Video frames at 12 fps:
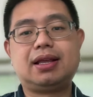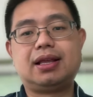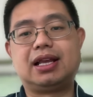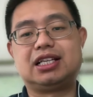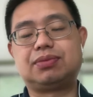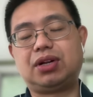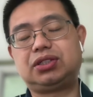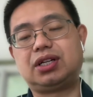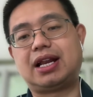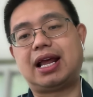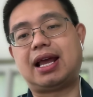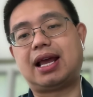
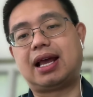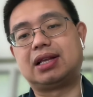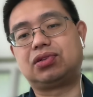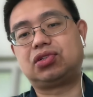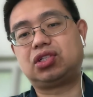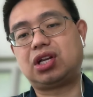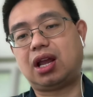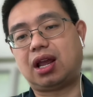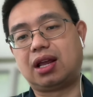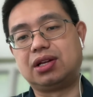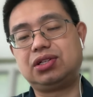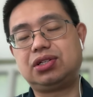expression has
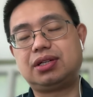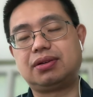changed,